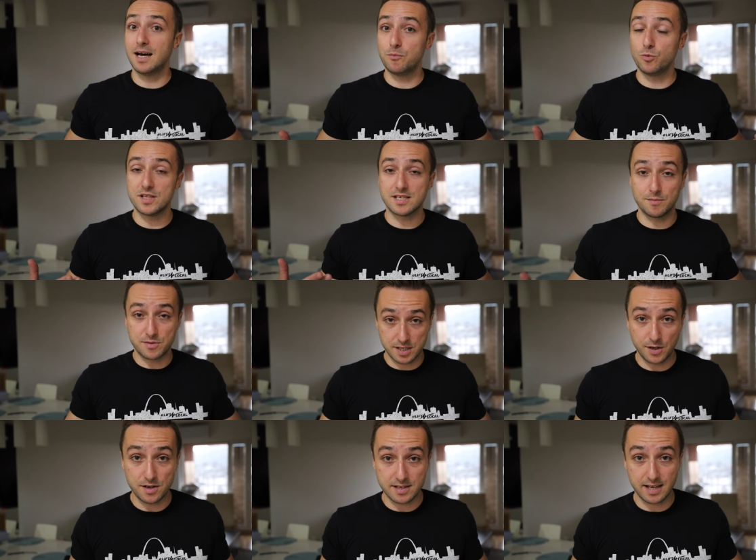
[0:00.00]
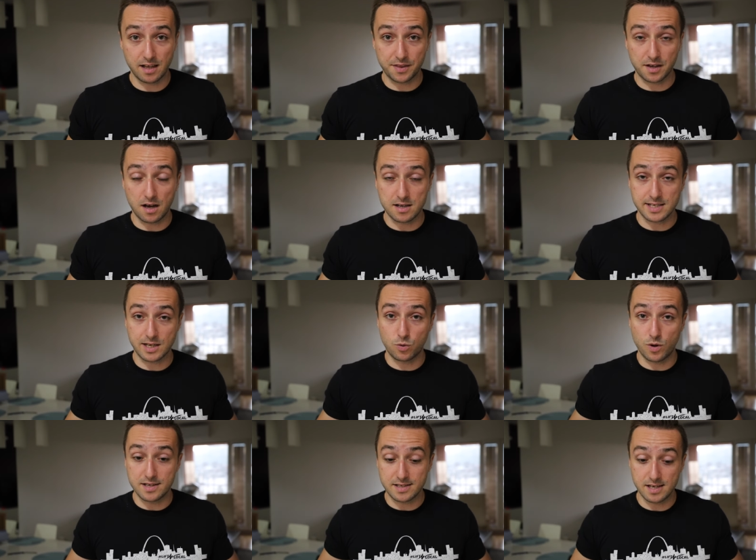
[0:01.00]
come with some serious health
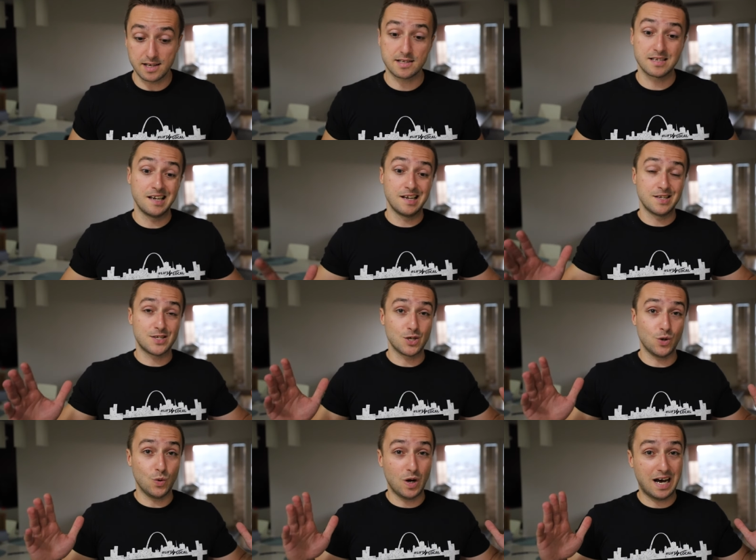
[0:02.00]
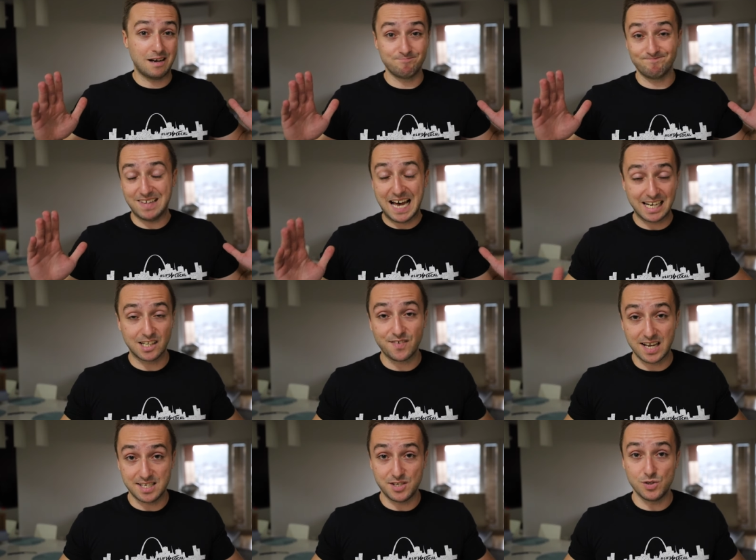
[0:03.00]
consequences. So I'd
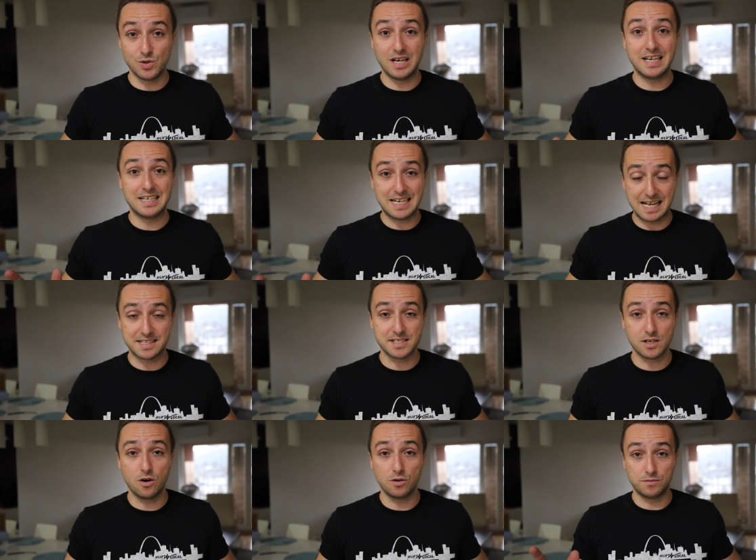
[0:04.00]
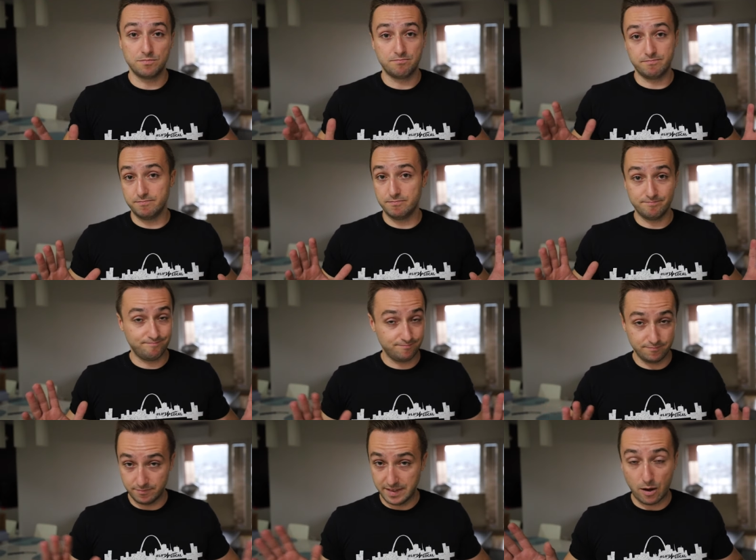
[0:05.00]
advise you not to go
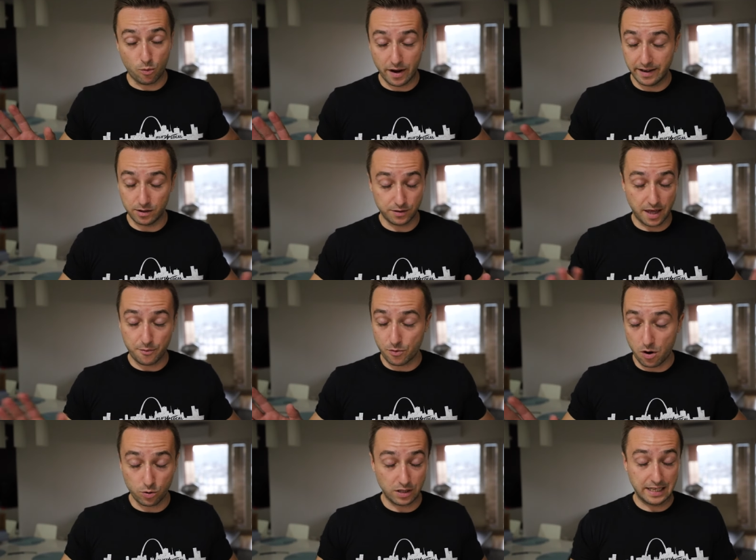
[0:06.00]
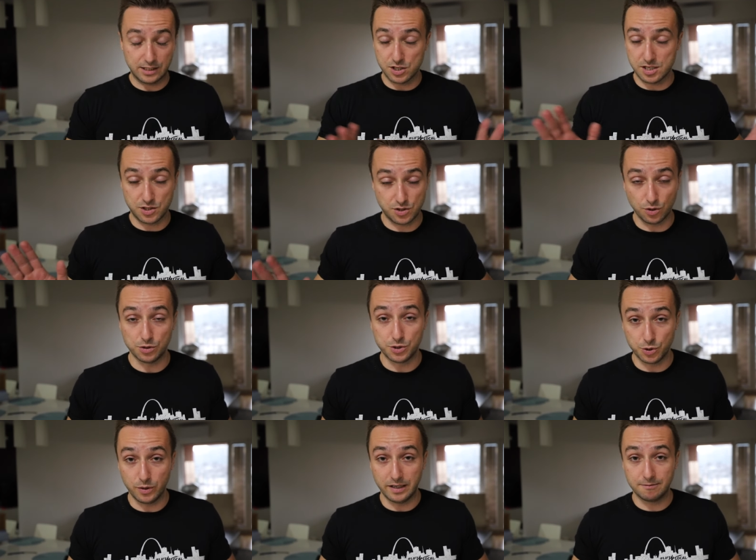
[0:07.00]
that way, that road, like just don't
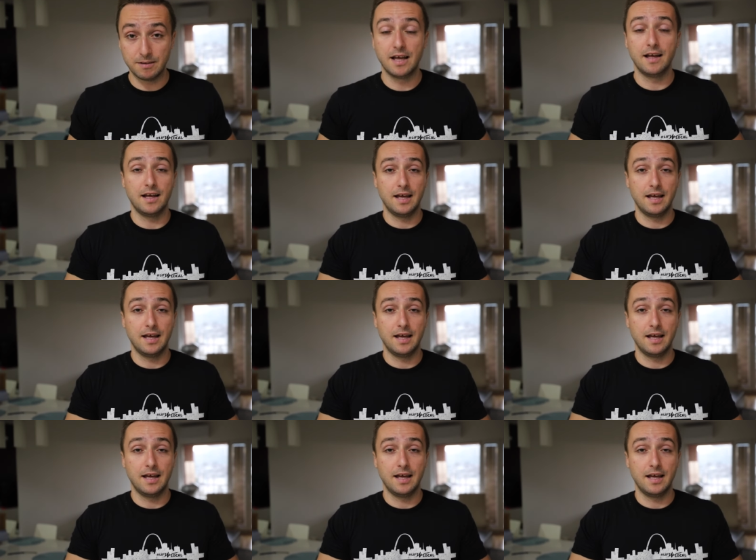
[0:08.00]
do it.